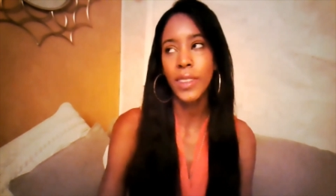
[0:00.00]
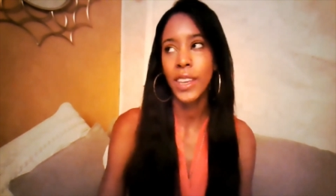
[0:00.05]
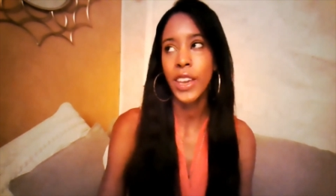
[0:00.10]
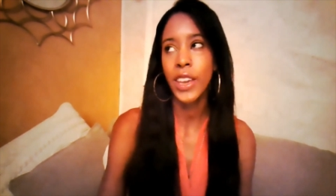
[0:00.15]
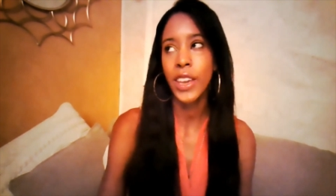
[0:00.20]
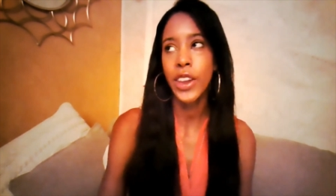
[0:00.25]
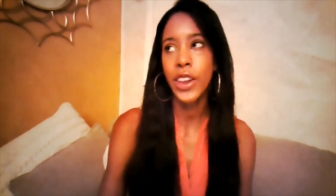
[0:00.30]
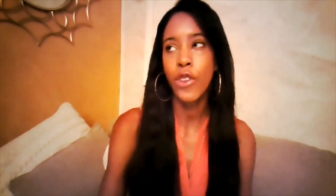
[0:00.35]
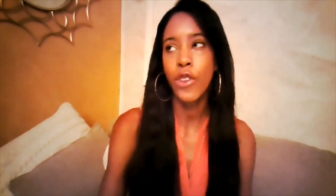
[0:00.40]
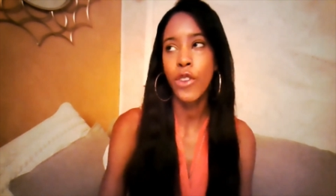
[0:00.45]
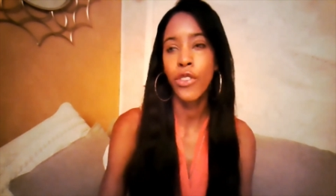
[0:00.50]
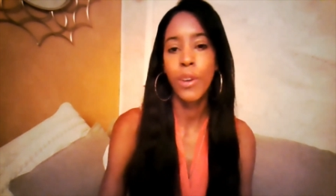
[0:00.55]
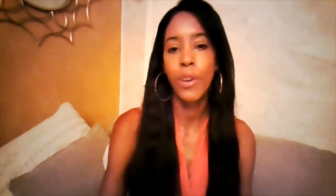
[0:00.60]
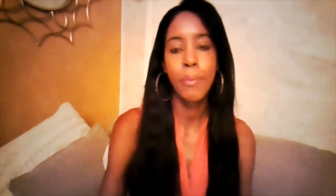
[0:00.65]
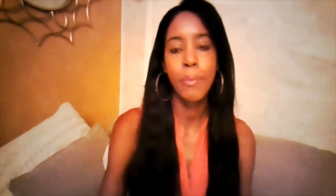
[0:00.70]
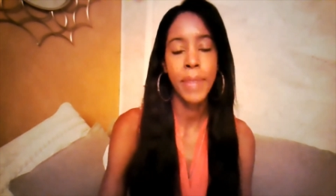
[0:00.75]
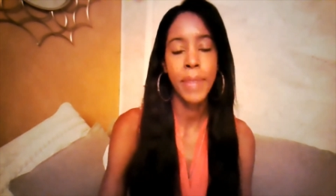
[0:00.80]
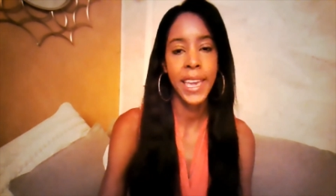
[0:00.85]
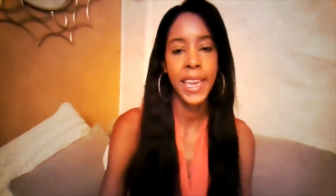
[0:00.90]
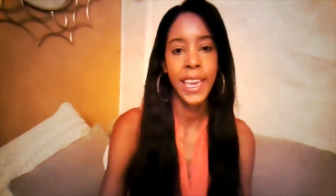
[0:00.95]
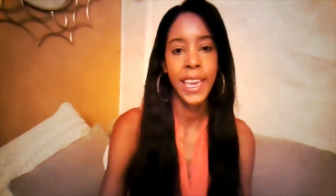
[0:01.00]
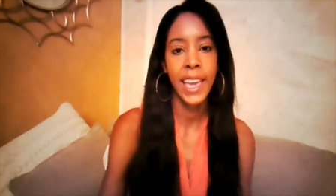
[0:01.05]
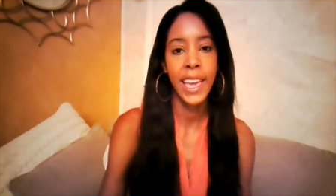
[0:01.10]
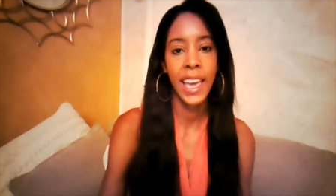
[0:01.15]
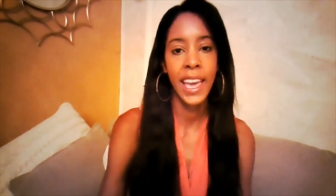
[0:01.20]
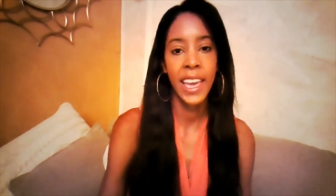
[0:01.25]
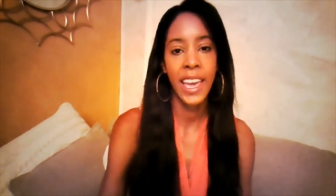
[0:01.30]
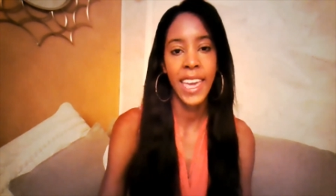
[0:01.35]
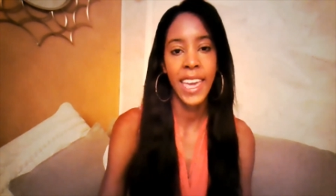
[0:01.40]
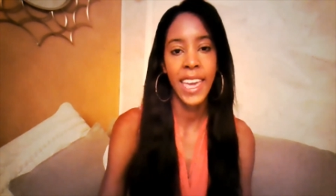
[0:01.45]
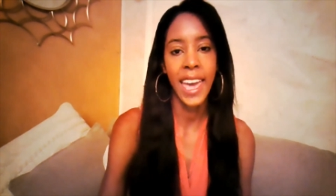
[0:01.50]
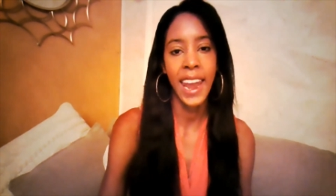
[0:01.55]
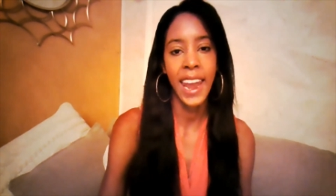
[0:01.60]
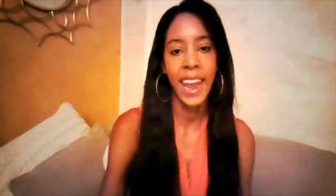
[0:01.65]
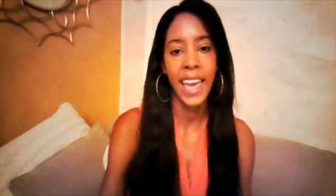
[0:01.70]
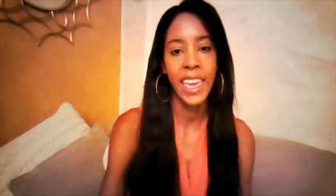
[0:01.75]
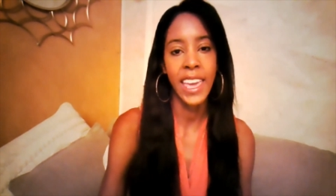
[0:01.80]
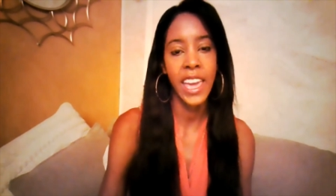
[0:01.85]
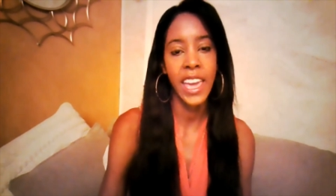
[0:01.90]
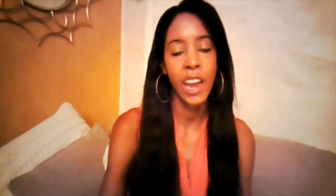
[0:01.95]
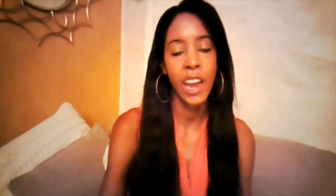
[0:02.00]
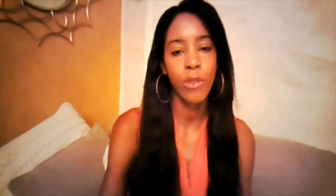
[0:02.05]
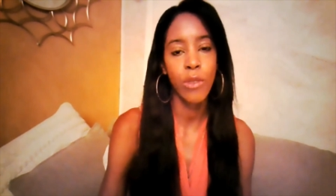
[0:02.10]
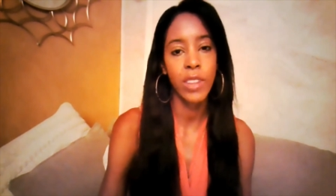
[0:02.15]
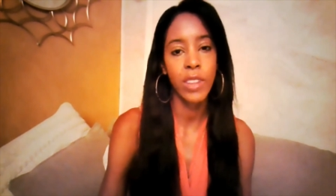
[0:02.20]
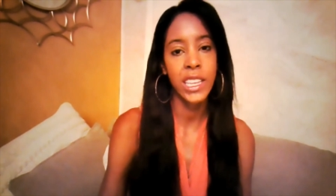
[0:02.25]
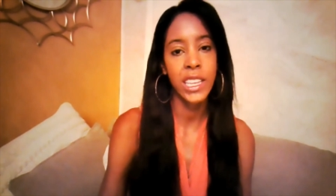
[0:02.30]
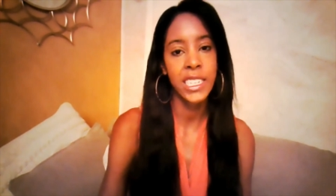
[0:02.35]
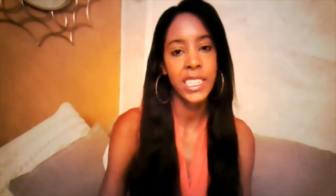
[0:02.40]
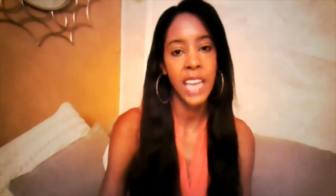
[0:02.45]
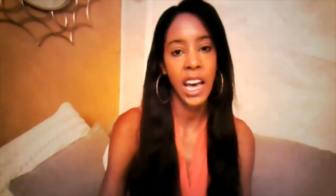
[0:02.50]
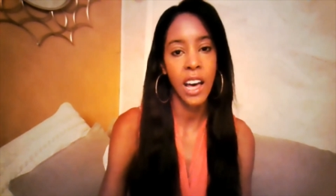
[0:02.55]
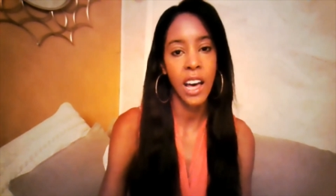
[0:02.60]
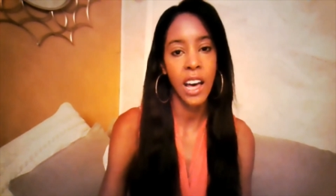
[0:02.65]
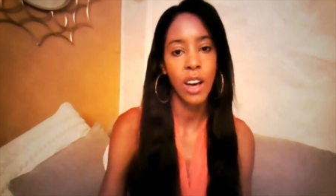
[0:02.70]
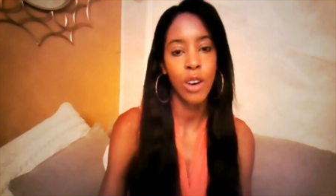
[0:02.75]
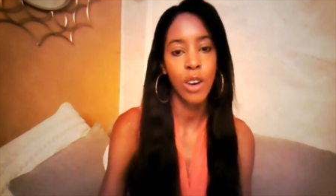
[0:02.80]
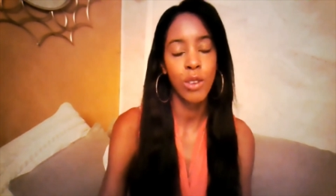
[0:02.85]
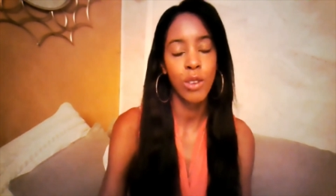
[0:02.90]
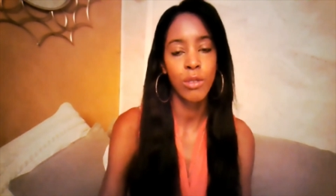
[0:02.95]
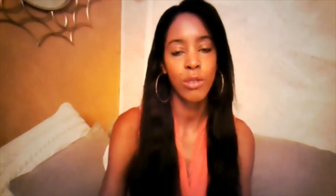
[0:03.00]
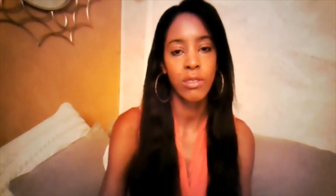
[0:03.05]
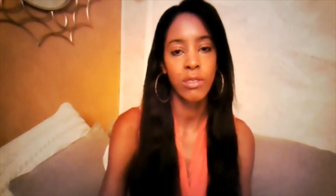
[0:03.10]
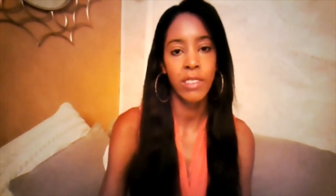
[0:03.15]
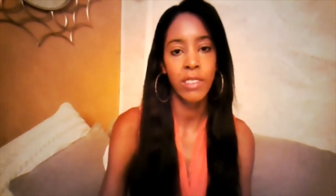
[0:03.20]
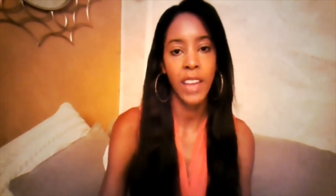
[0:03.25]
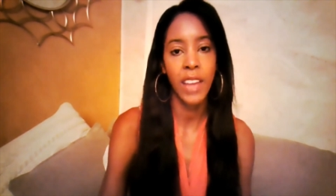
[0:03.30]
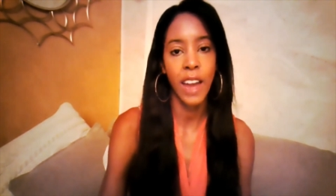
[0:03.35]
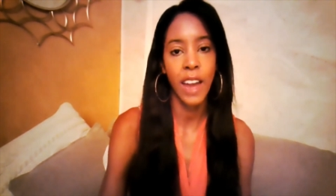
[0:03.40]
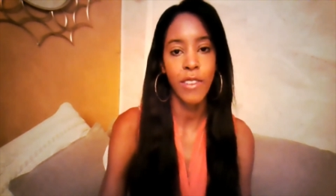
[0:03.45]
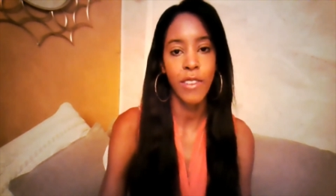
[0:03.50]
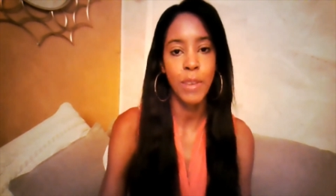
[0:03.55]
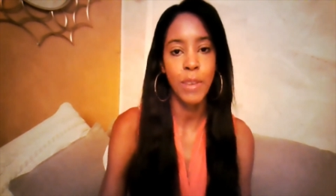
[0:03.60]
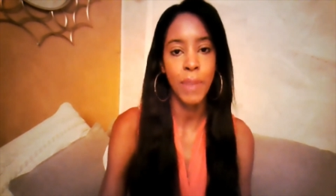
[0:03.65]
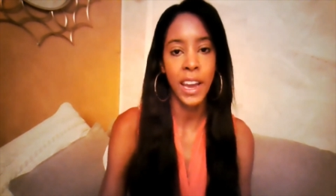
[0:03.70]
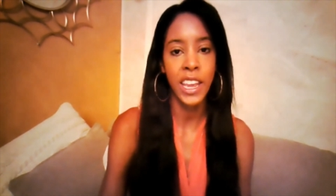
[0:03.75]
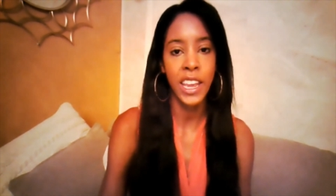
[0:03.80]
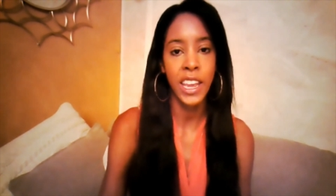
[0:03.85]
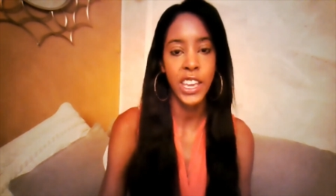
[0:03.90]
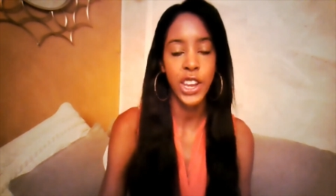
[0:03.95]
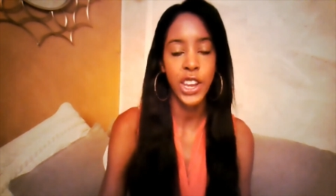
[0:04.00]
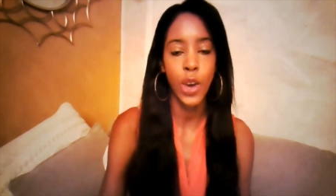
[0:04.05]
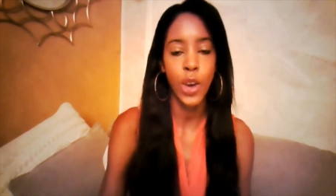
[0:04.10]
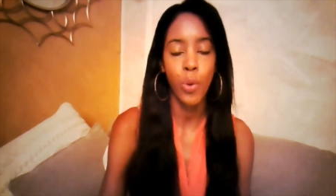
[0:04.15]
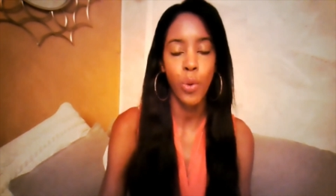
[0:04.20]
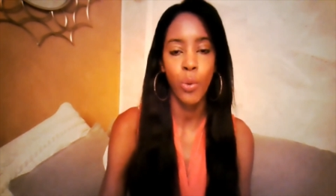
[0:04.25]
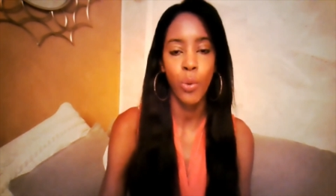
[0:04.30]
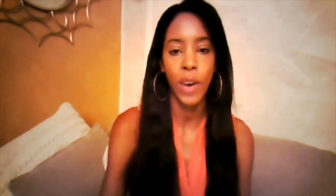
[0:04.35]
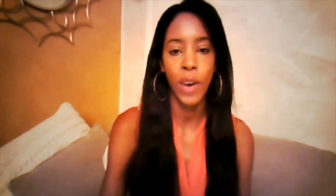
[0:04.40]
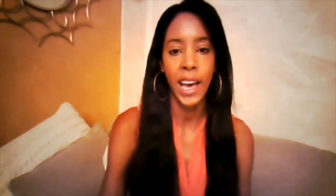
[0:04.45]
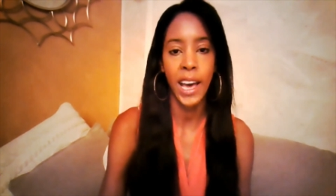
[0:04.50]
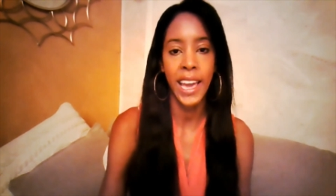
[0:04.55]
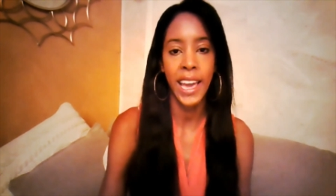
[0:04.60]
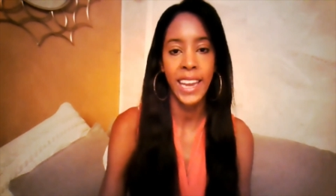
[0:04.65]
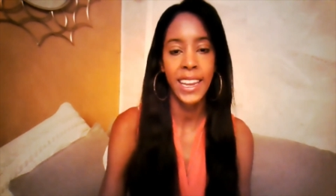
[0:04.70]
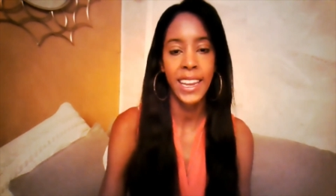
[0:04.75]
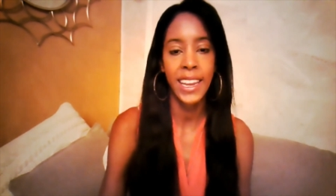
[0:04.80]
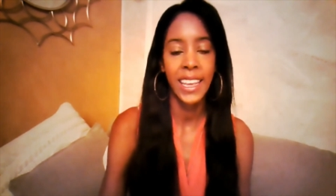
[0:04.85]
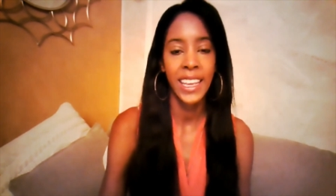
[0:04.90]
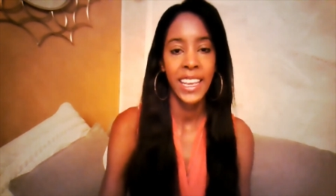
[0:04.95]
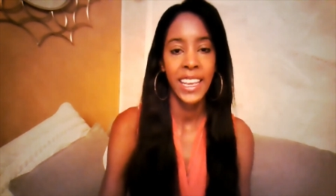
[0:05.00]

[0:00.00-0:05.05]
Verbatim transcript: you know, for me, again, I can't really tell everybody, you know, what